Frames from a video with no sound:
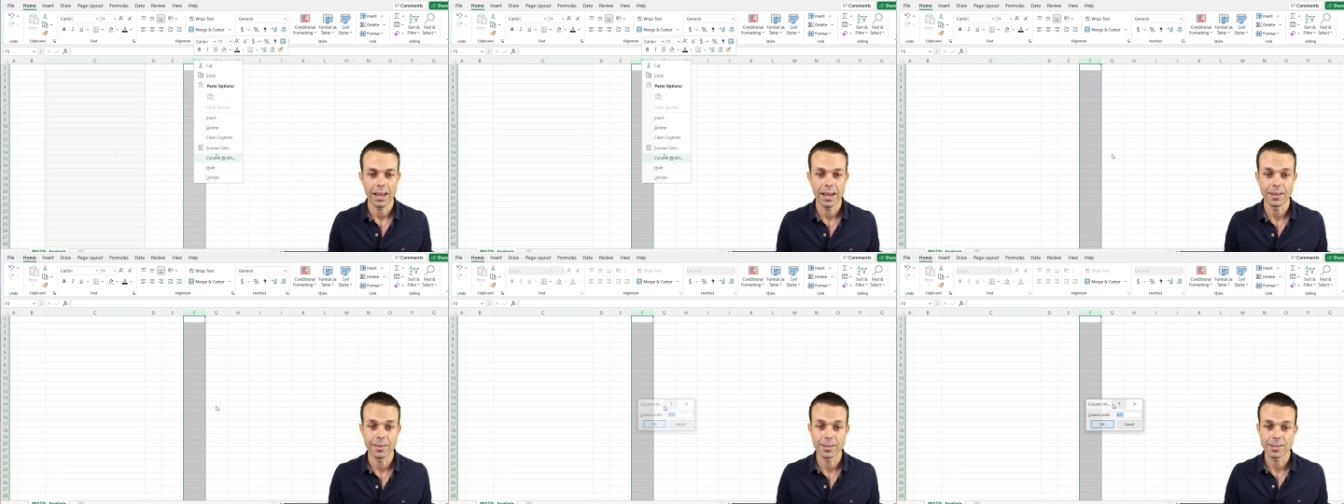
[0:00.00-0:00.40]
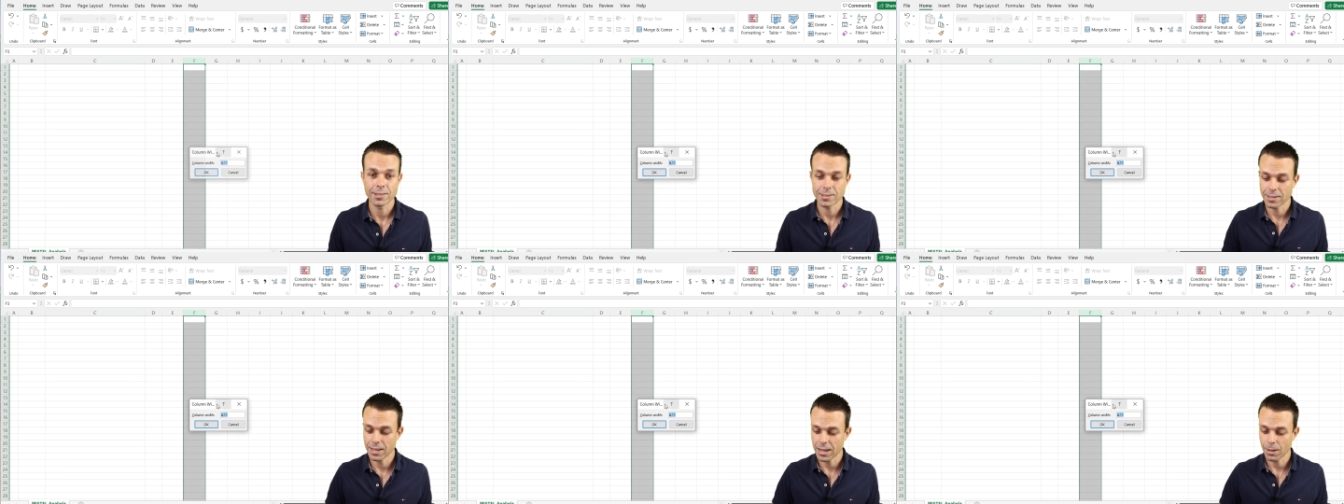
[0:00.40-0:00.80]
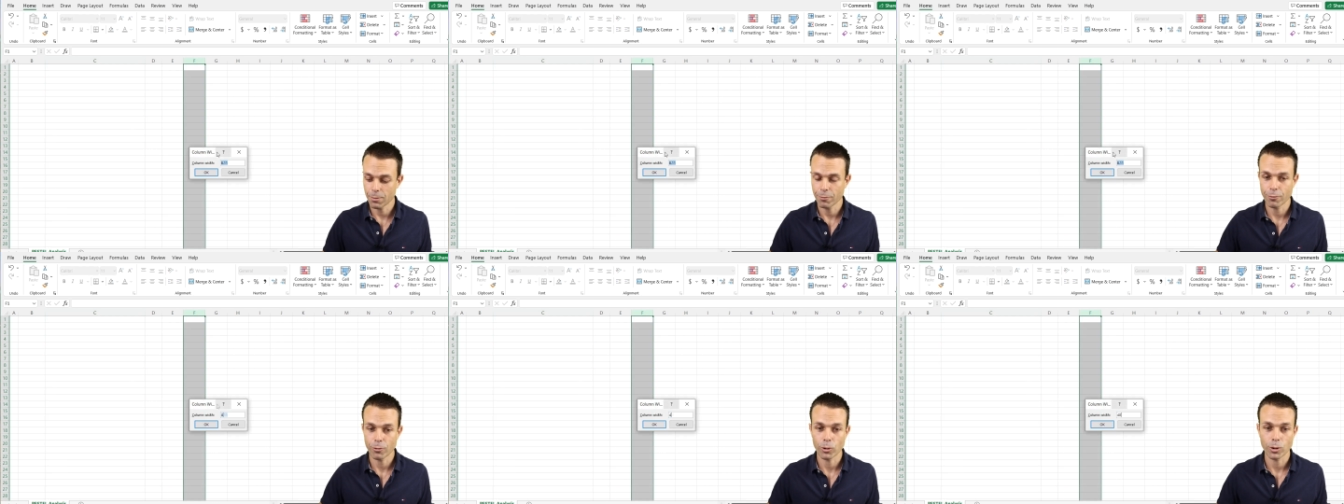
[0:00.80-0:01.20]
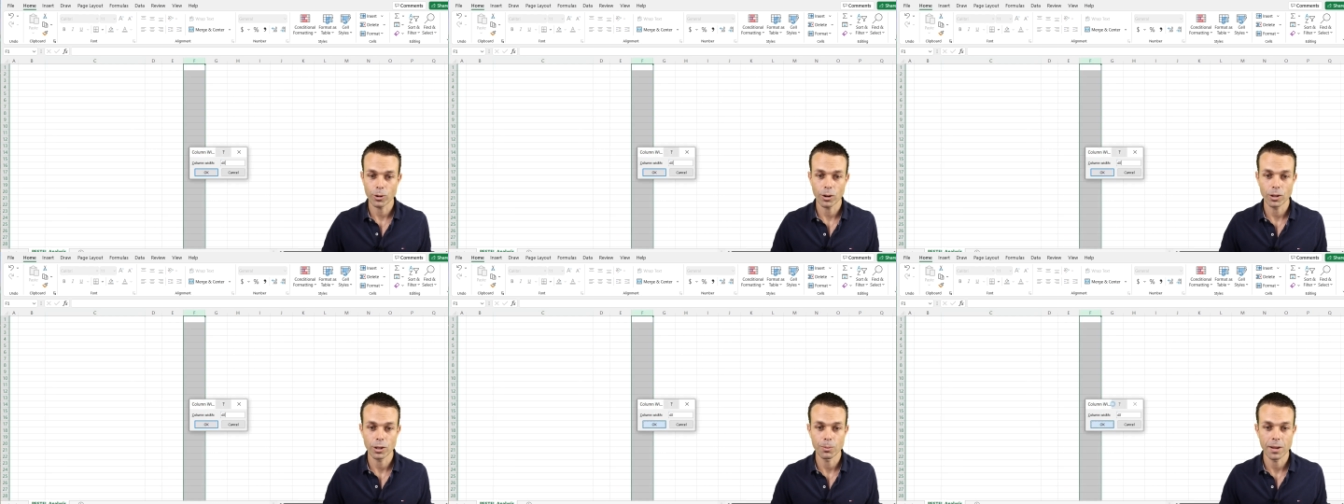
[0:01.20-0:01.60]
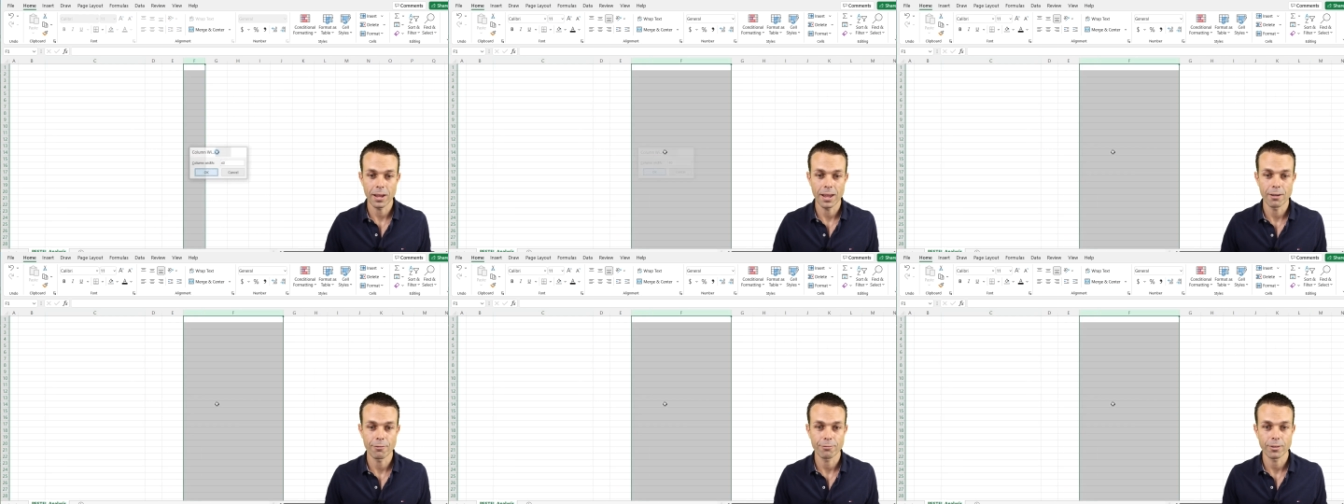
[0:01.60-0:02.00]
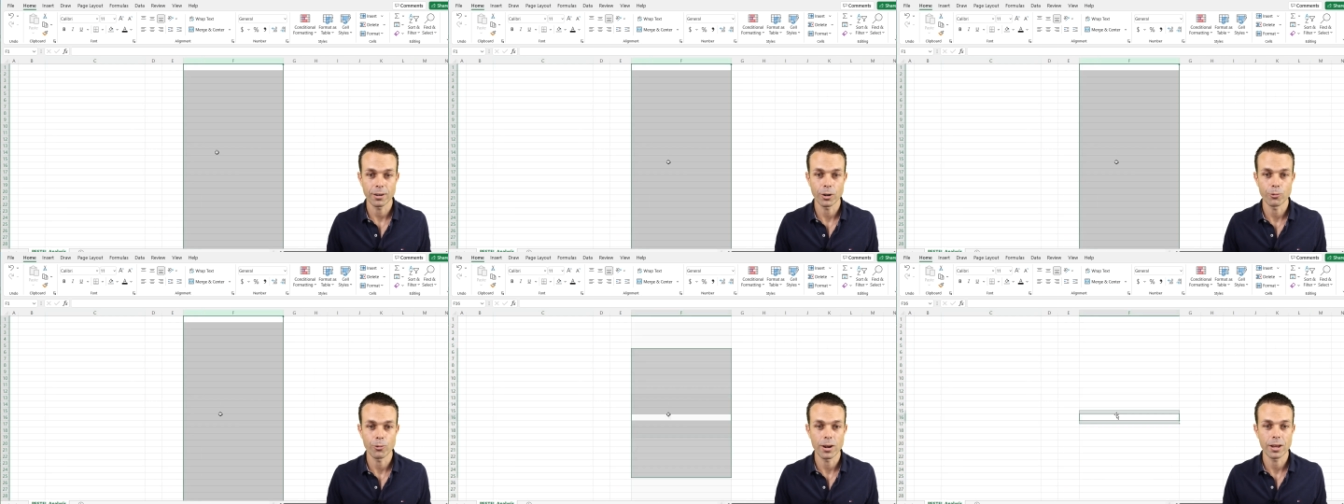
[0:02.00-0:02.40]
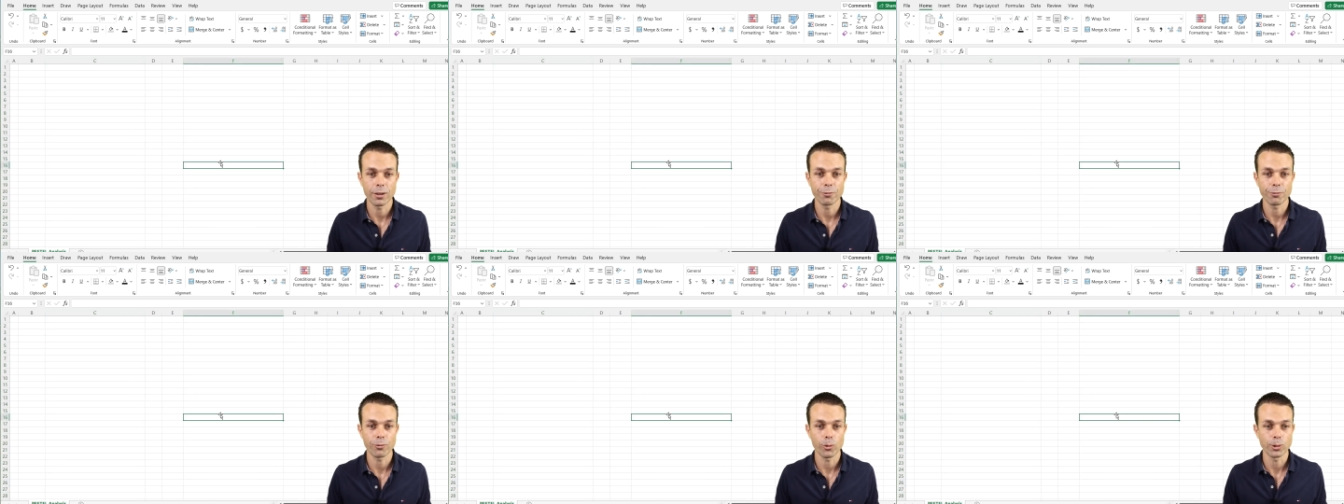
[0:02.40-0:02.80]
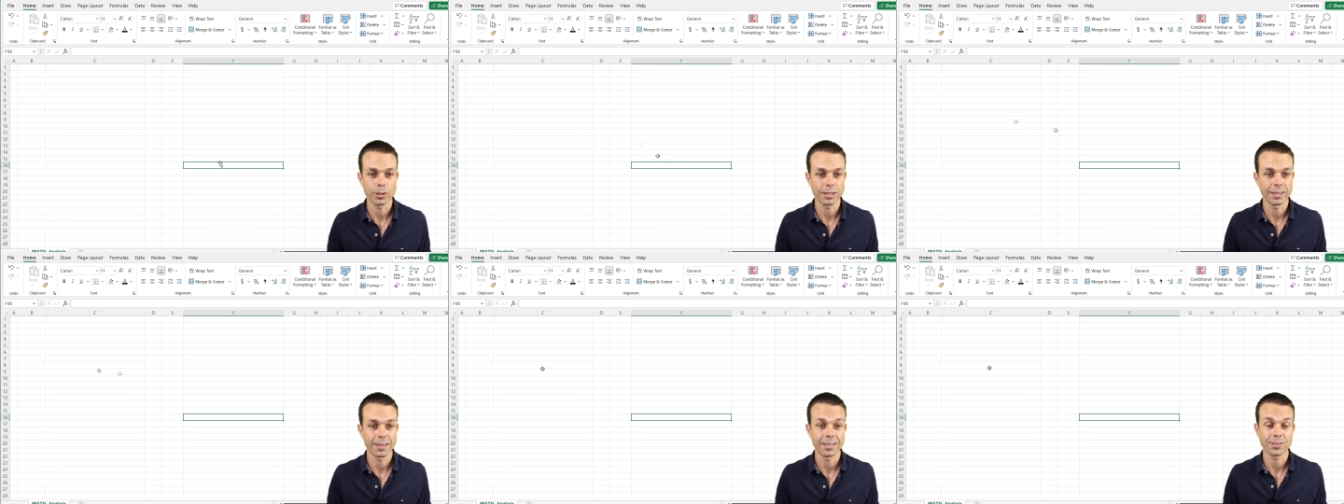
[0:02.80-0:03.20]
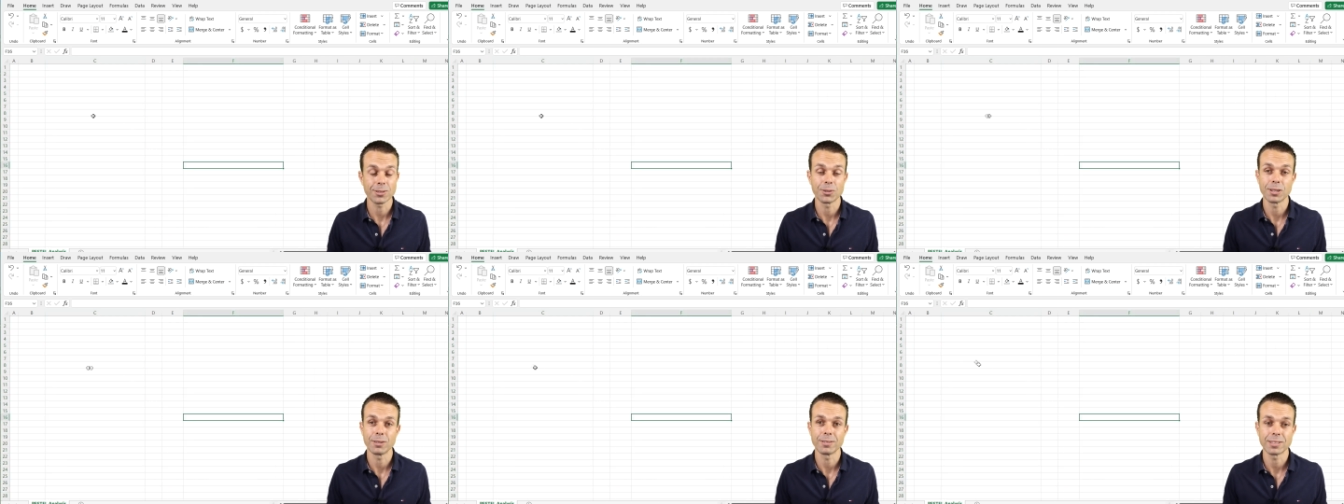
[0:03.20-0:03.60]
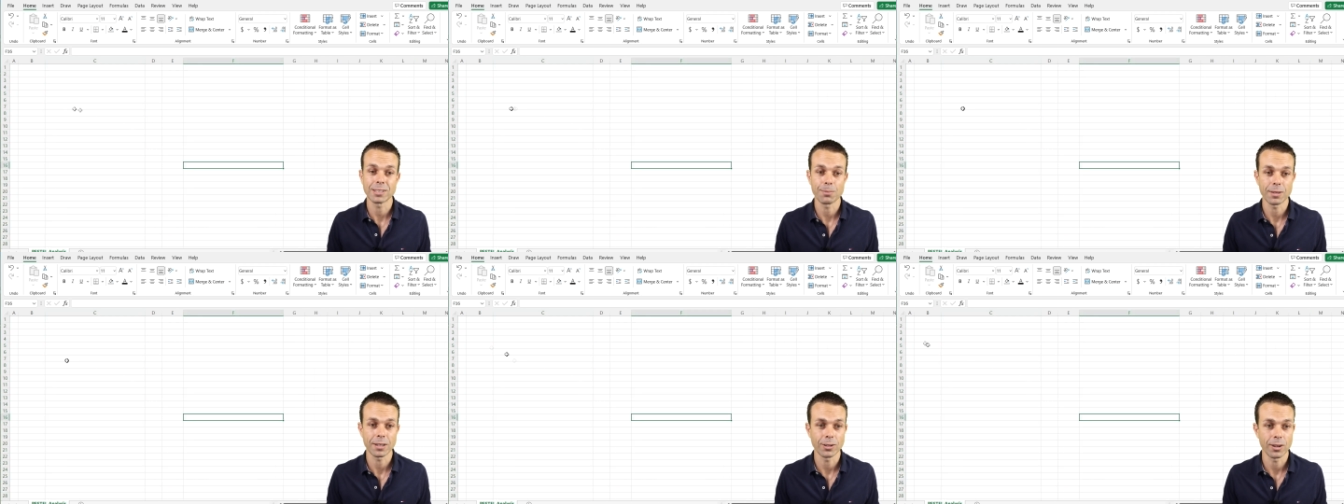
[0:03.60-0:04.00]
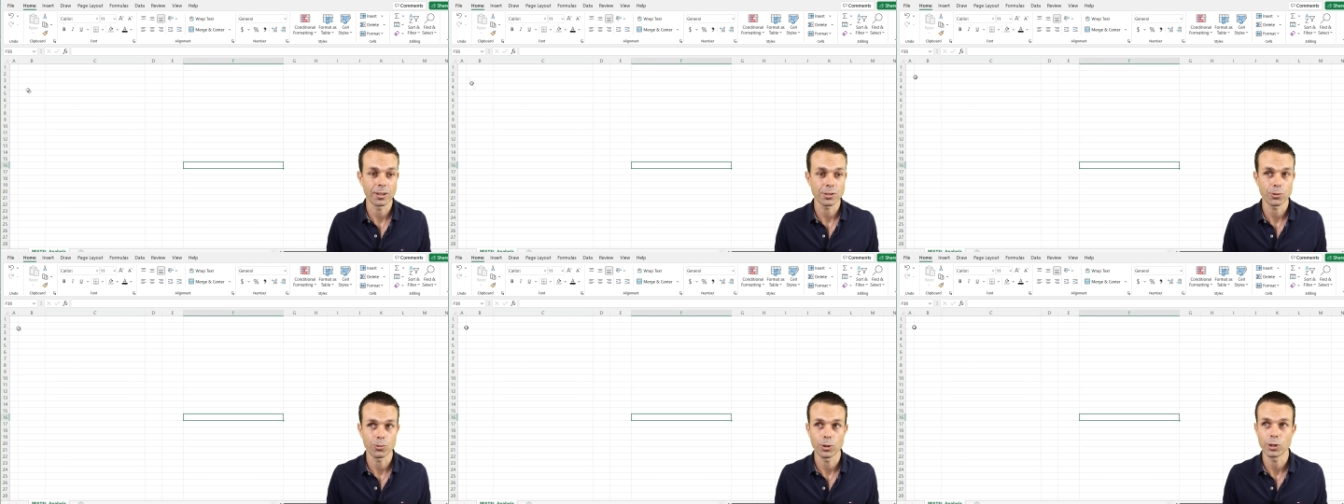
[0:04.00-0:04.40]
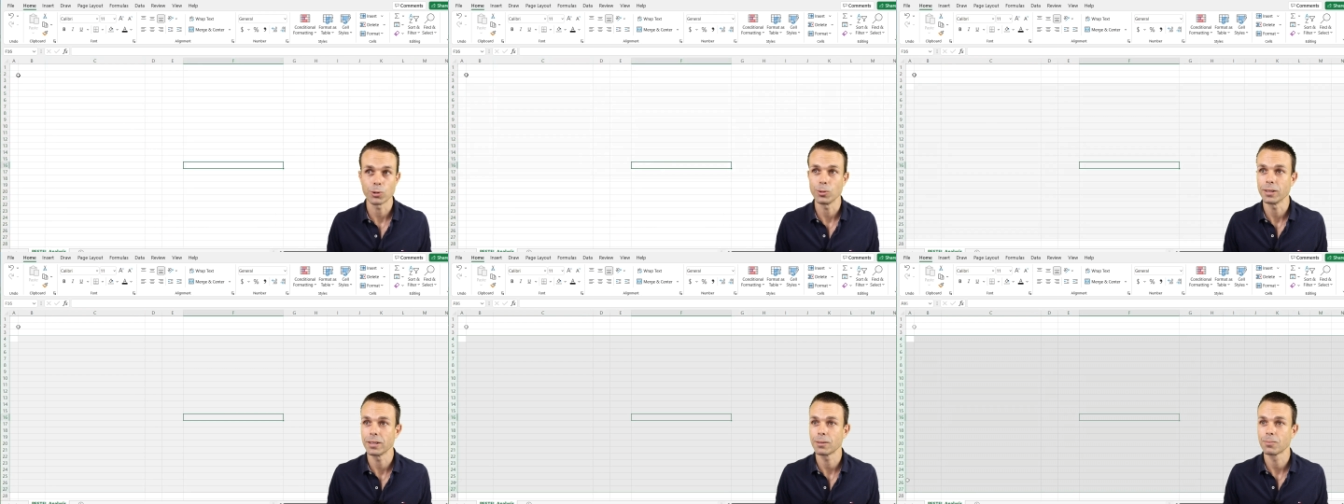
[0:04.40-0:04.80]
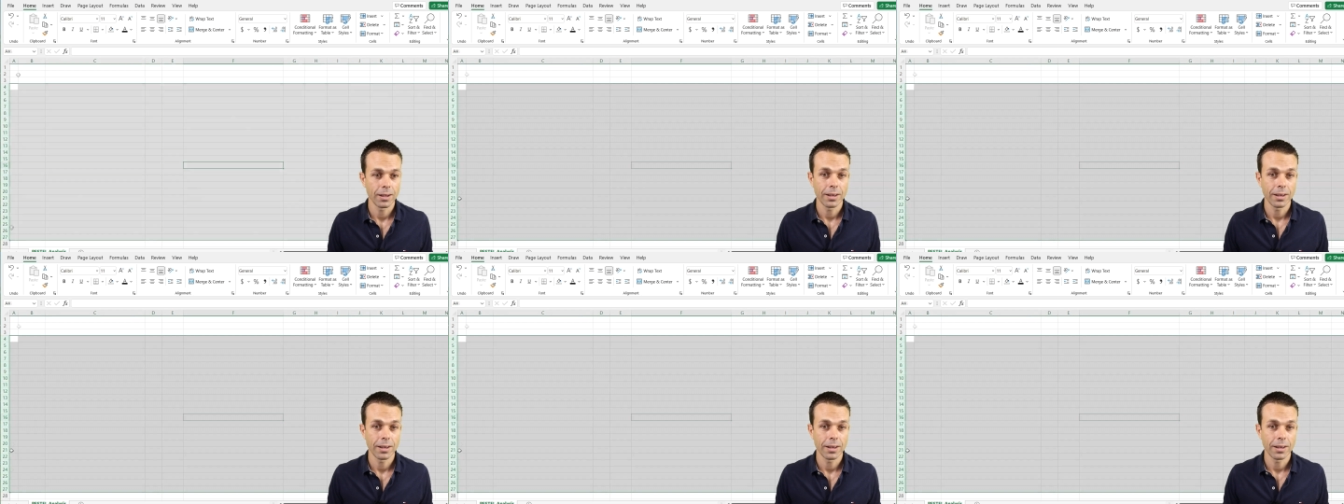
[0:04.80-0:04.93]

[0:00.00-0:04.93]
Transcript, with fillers: And the same for column F, around 40, and that's gonna give us something nice to work with.